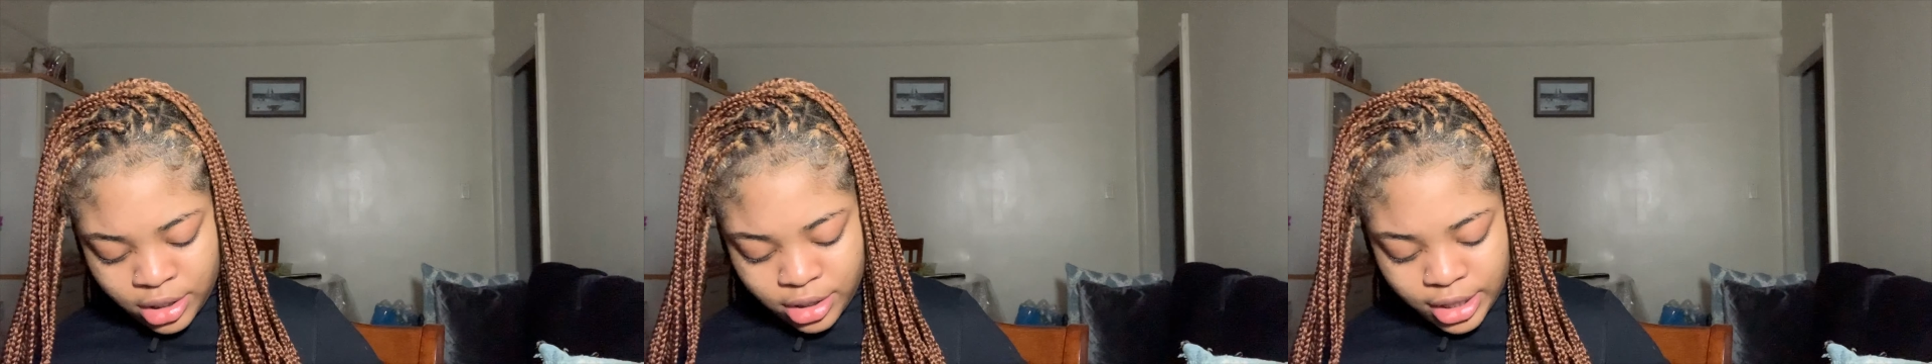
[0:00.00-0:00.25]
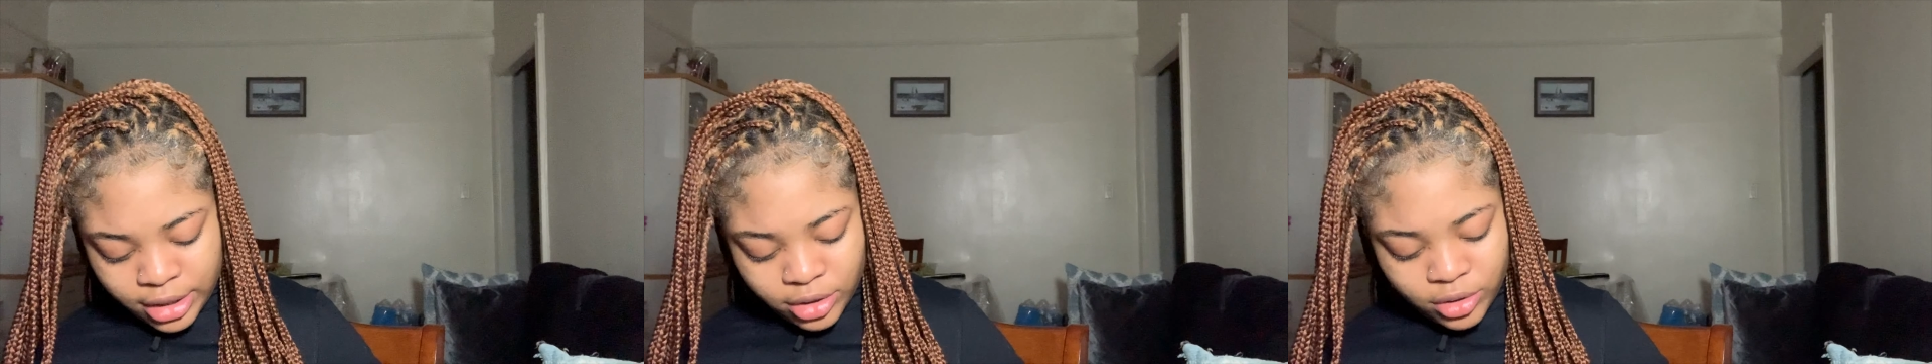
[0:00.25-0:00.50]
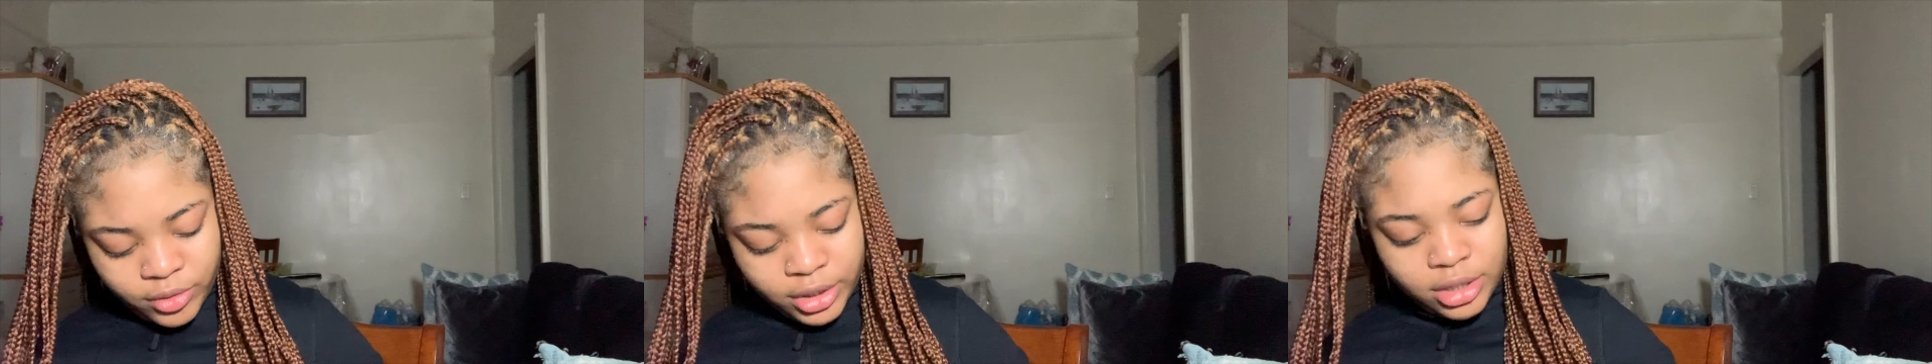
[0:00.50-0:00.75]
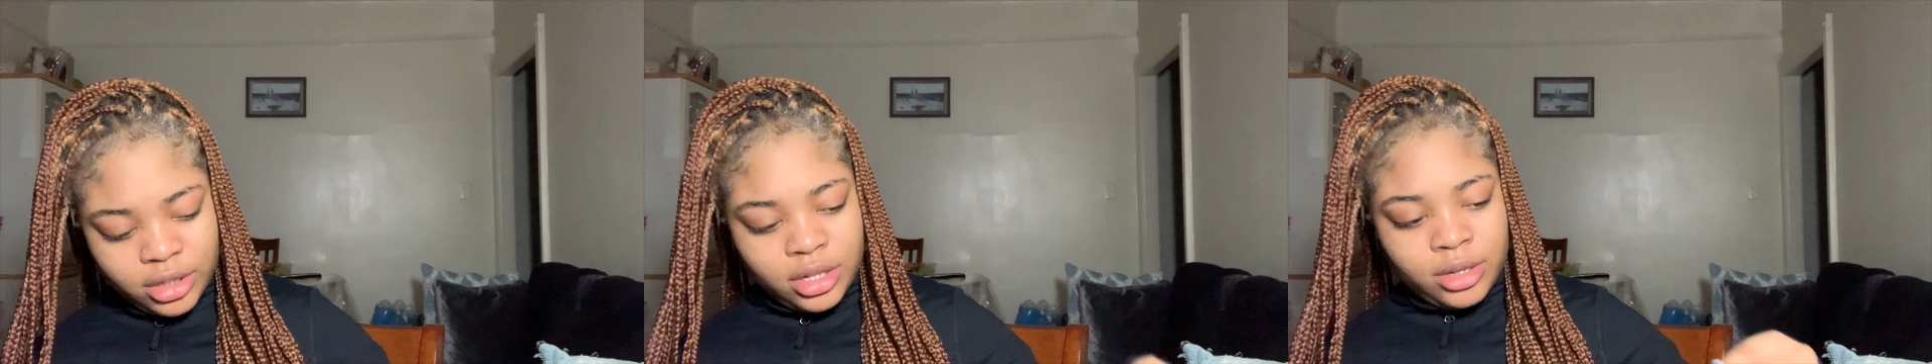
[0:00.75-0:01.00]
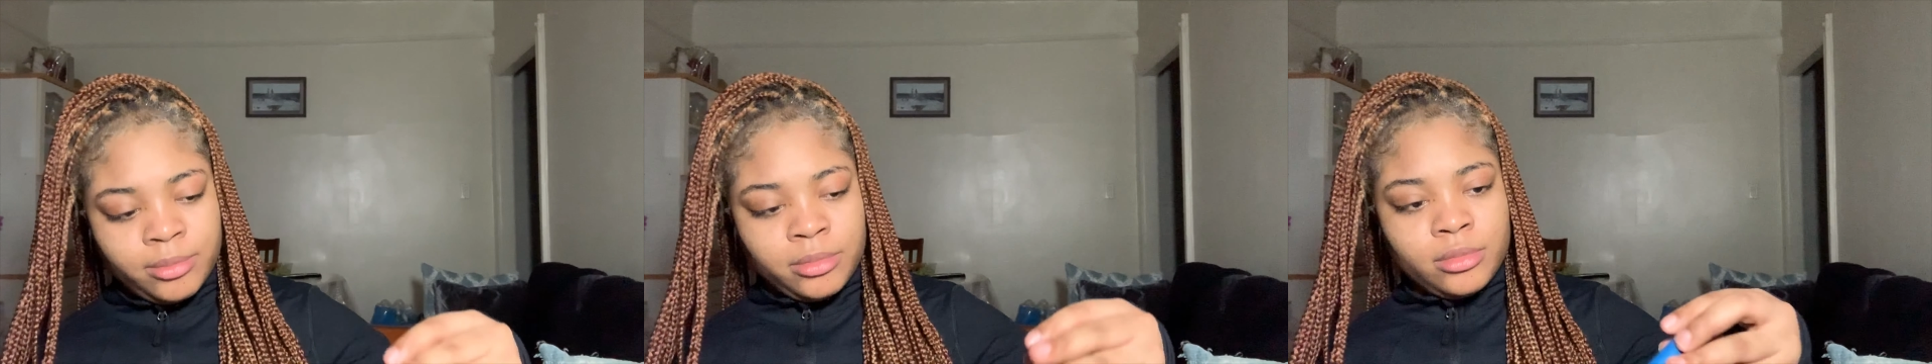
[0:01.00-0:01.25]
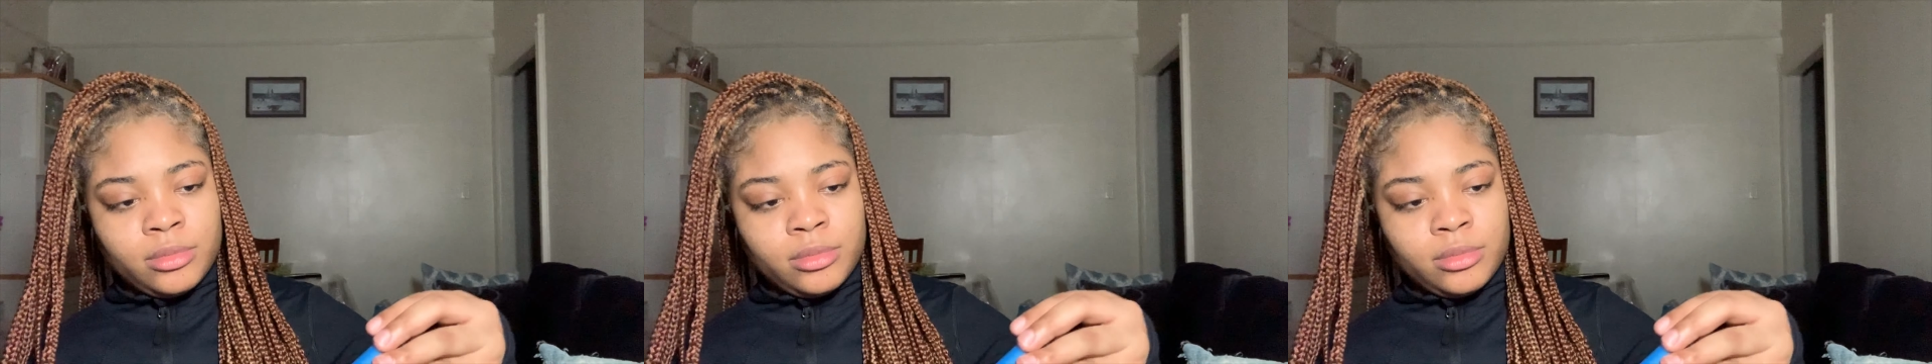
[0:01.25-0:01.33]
that to the rest of them.